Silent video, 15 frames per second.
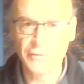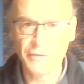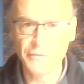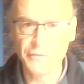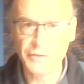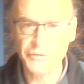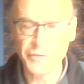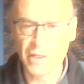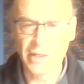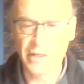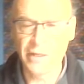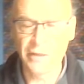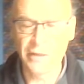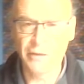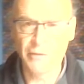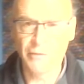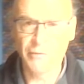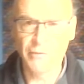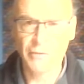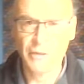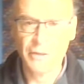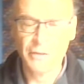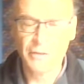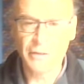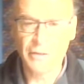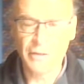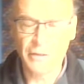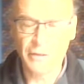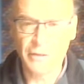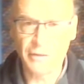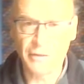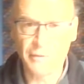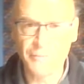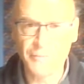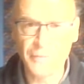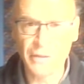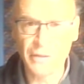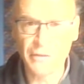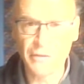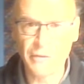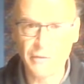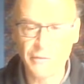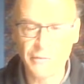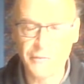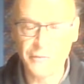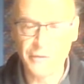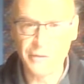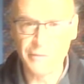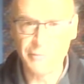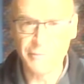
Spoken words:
didn't allow the